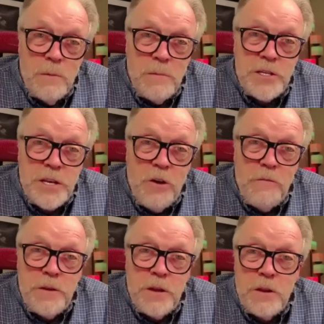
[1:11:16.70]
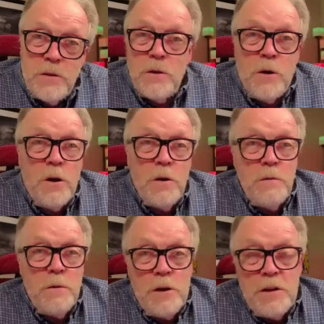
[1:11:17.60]
myself and
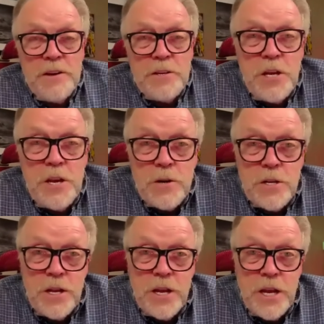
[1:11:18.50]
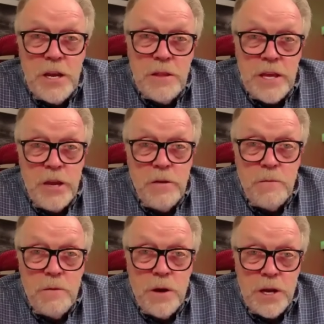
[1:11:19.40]
all of us here today, thank
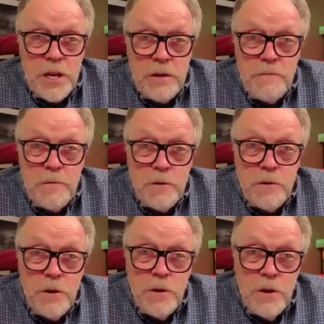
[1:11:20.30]
you again for